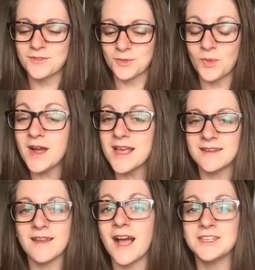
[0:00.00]
For
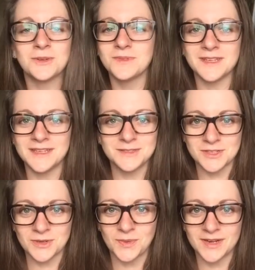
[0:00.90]
one, I don't think
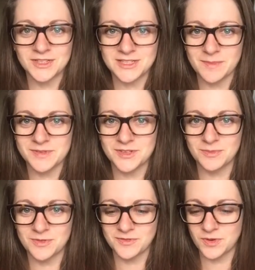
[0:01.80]
he's going to watch this
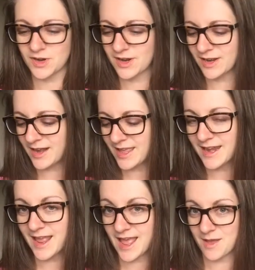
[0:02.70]
episode before
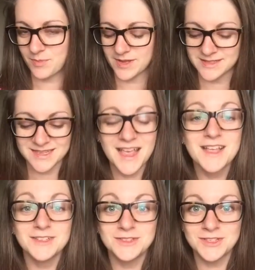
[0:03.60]
it happens.
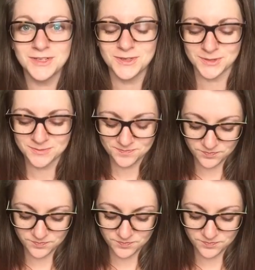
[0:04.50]
Two,